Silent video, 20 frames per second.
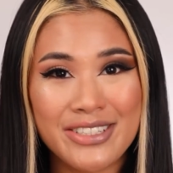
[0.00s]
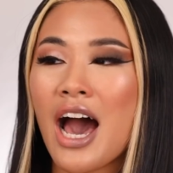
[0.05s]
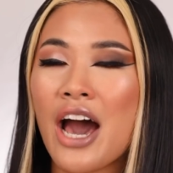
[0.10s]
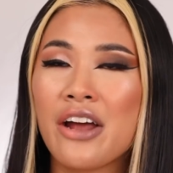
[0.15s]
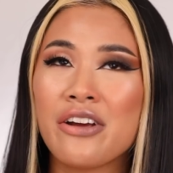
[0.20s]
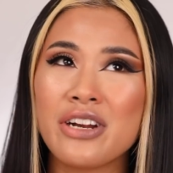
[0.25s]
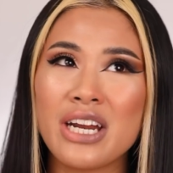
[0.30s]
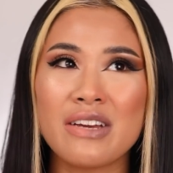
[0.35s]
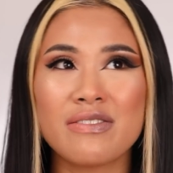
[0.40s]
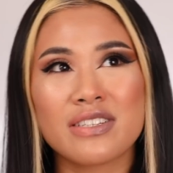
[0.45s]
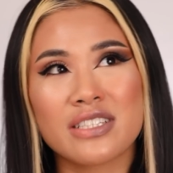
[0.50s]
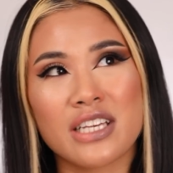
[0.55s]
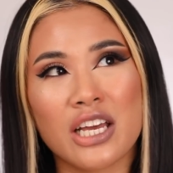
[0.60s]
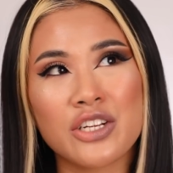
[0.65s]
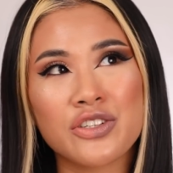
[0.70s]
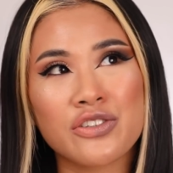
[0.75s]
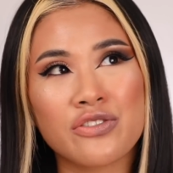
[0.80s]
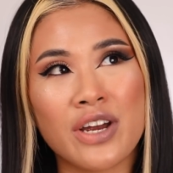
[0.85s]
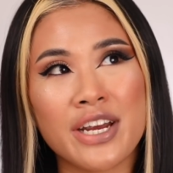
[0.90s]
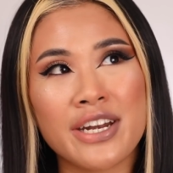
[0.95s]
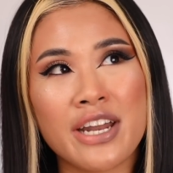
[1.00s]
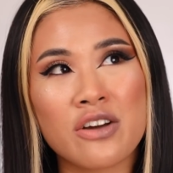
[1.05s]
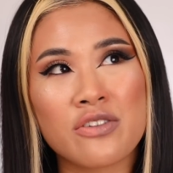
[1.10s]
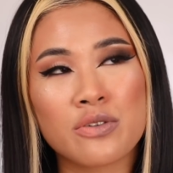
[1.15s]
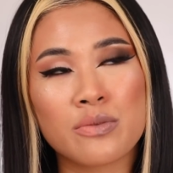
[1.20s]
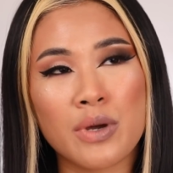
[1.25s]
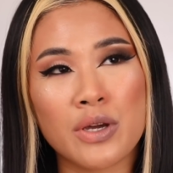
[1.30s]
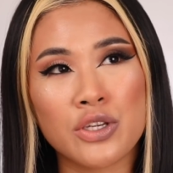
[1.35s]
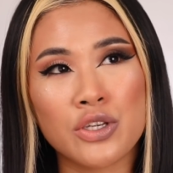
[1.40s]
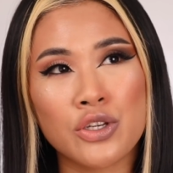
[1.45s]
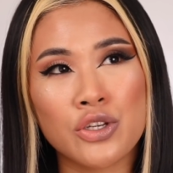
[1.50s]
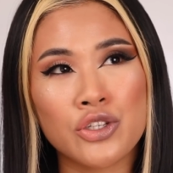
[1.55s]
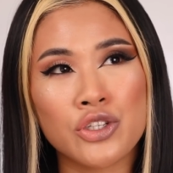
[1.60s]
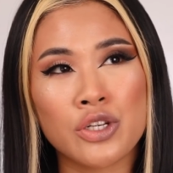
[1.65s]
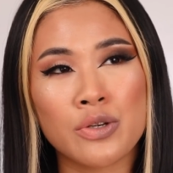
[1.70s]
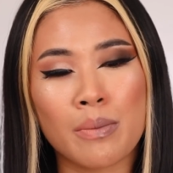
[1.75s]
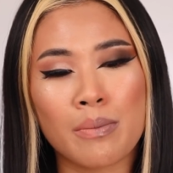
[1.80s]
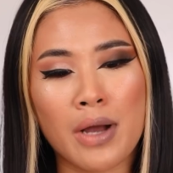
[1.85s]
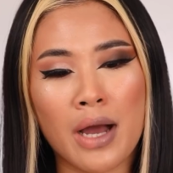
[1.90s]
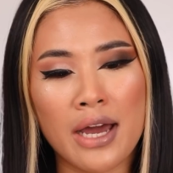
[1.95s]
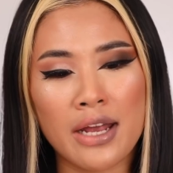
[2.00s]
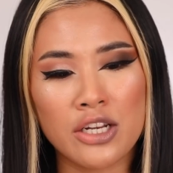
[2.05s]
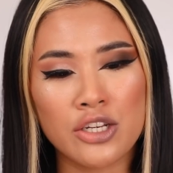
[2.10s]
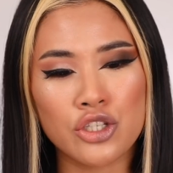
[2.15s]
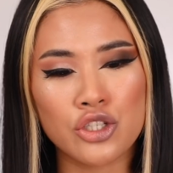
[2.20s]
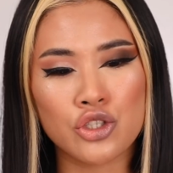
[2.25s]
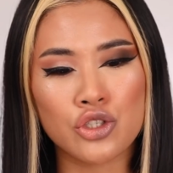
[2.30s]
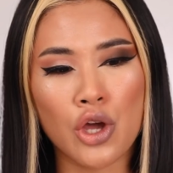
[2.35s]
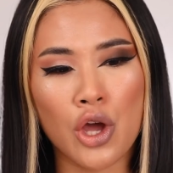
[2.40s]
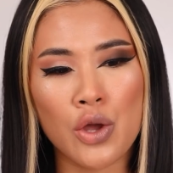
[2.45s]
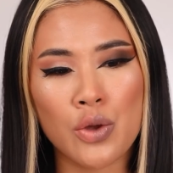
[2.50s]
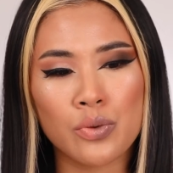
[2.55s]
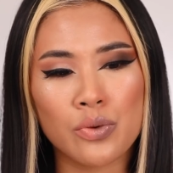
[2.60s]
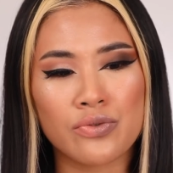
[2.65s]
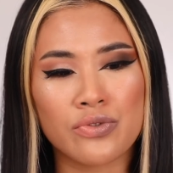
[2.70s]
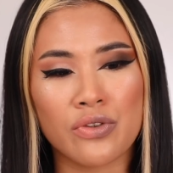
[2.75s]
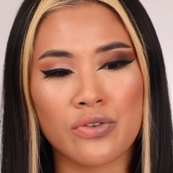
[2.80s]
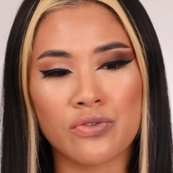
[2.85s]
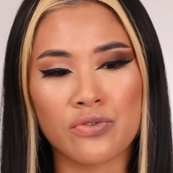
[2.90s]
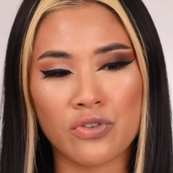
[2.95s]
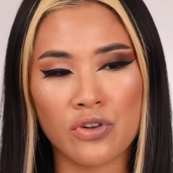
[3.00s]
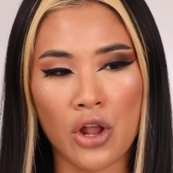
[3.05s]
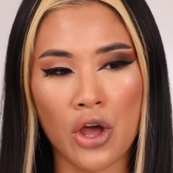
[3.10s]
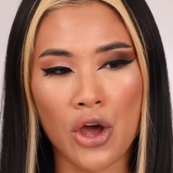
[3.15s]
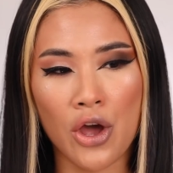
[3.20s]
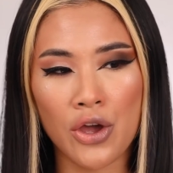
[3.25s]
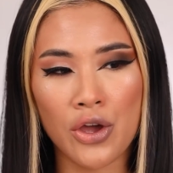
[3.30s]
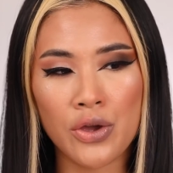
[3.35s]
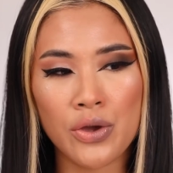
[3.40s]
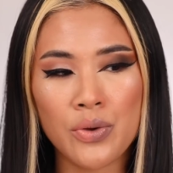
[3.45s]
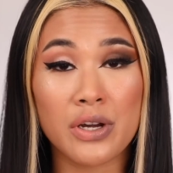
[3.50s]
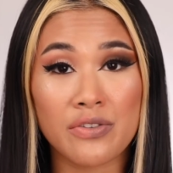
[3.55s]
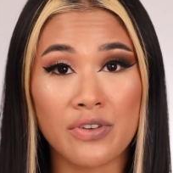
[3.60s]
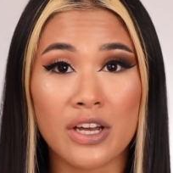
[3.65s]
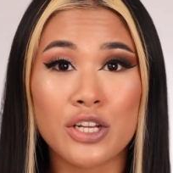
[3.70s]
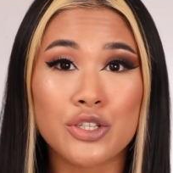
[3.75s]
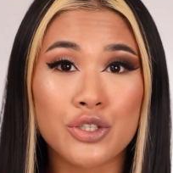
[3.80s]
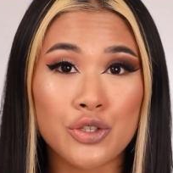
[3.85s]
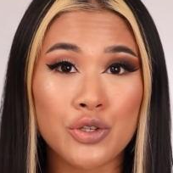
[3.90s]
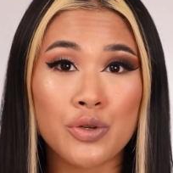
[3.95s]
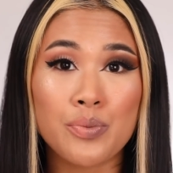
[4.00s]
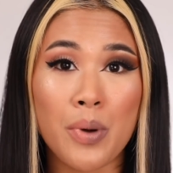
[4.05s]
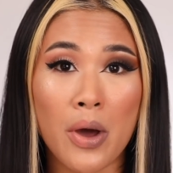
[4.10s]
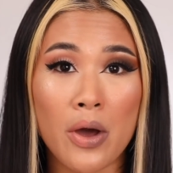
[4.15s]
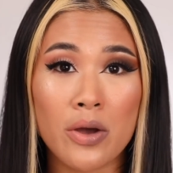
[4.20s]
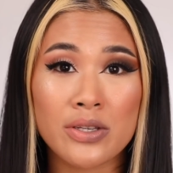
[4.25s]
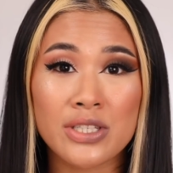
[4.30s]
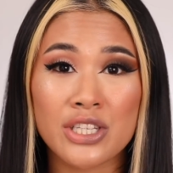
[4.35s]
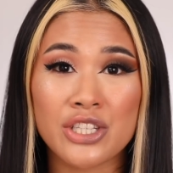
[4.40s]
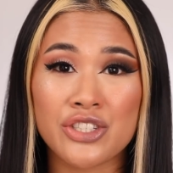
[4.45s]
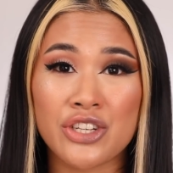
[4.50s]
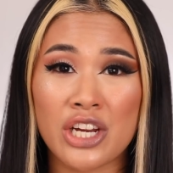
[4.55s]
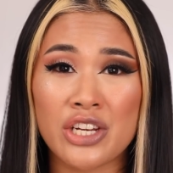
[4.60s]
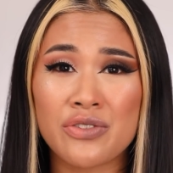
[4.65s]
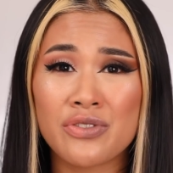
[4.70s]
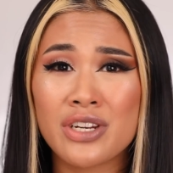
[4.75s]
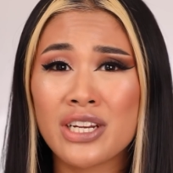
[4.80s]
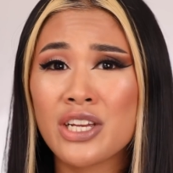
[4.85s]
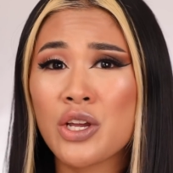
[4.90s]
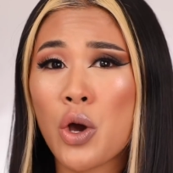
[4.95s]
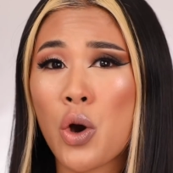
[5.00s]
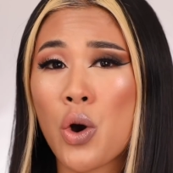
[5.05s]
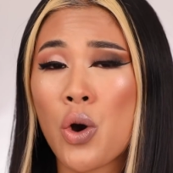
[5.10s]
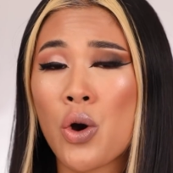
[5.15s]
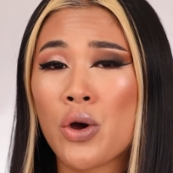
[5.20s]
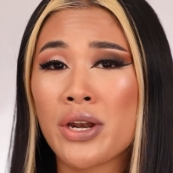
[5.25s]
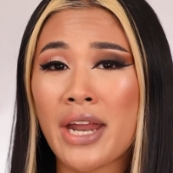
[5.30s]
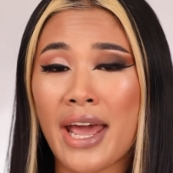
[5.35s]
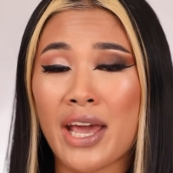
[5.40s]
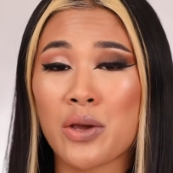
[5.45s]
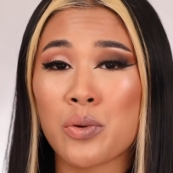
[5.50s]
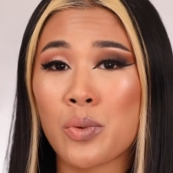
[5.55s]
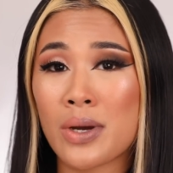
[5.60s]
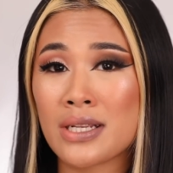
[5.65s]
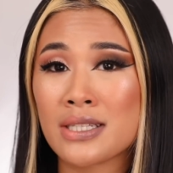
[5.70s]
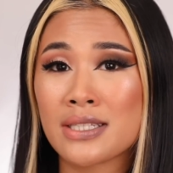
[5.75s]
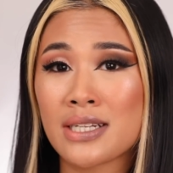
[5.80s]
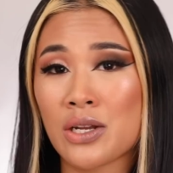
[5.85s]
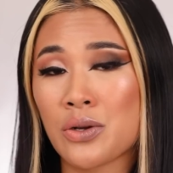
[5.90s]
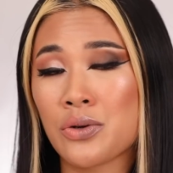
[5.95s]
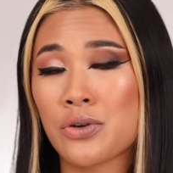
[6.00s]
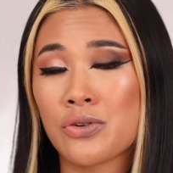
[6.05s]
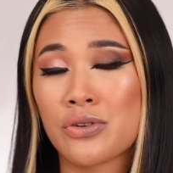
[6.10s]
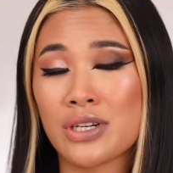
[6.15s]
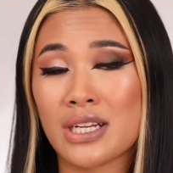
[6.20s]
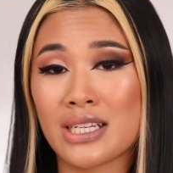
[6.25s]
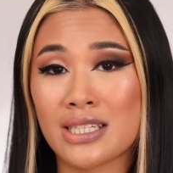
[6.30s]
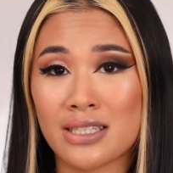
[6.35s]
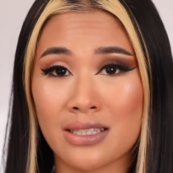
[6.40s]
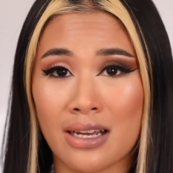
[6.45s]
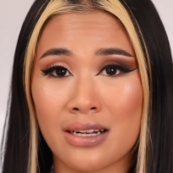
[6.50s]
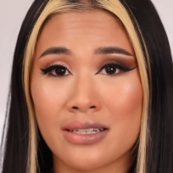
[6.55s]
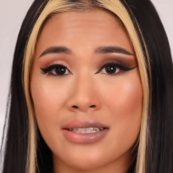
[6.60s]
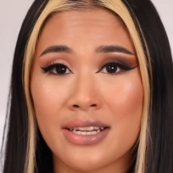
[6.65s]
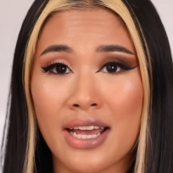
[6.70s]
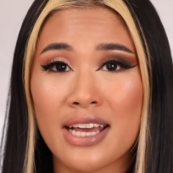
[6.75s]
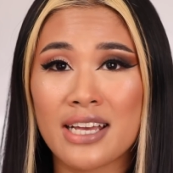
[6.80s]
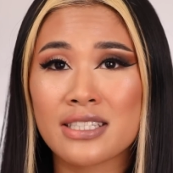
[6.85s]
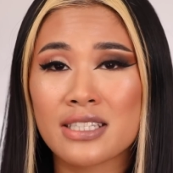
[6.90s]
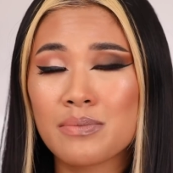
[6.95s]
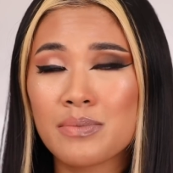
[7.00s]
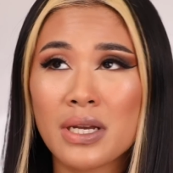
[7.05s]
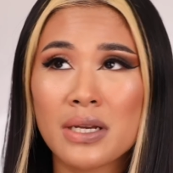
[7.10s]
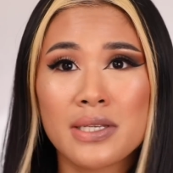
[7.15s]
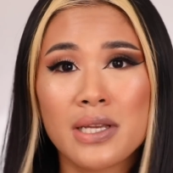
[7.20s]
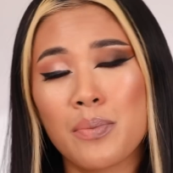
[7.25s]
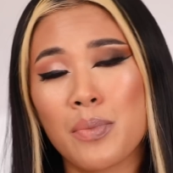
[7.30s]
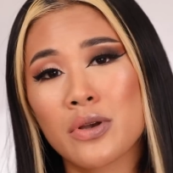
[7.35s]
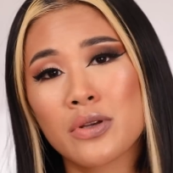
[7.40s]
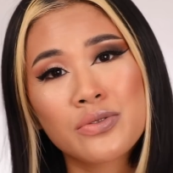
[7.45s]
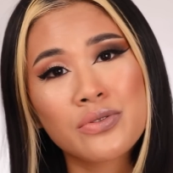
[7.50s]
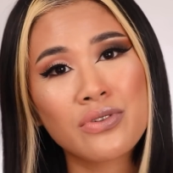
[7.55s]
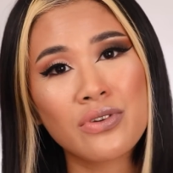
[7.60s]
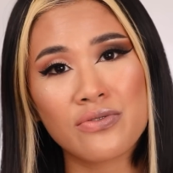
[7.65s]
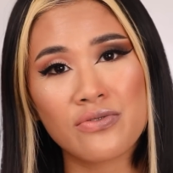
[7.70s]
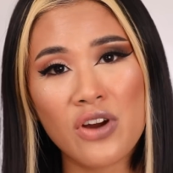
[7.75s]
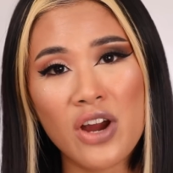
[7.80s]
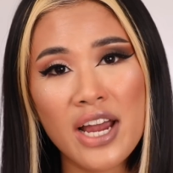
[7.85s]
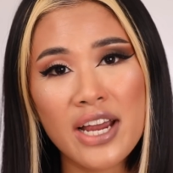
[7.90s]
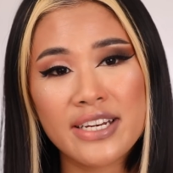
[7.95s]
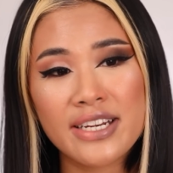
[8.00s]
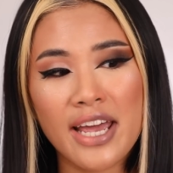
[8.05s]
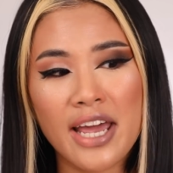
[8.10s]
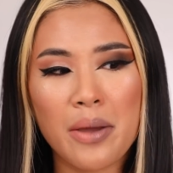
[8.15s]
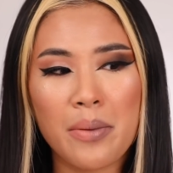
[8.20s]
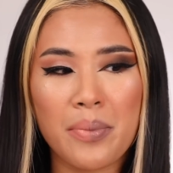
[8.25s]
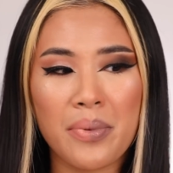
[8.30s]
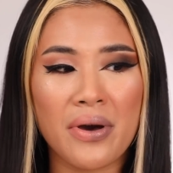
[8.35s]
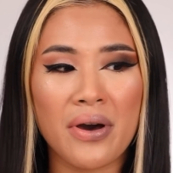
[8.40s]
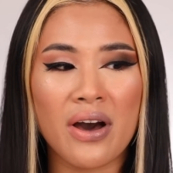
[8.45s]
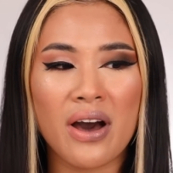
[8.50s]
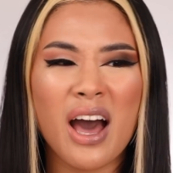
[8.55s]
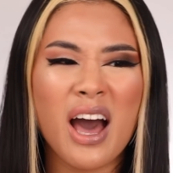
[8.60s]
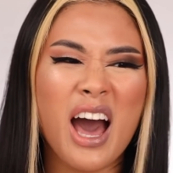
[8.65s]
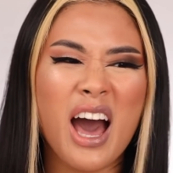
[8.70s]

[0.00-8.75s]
I don't have a schedule right now for my YouTube. I'm kind of just going with the flow. If I do post, it's generally on a Wednesday or on a Sunday. Sometimes I post on a Friday, but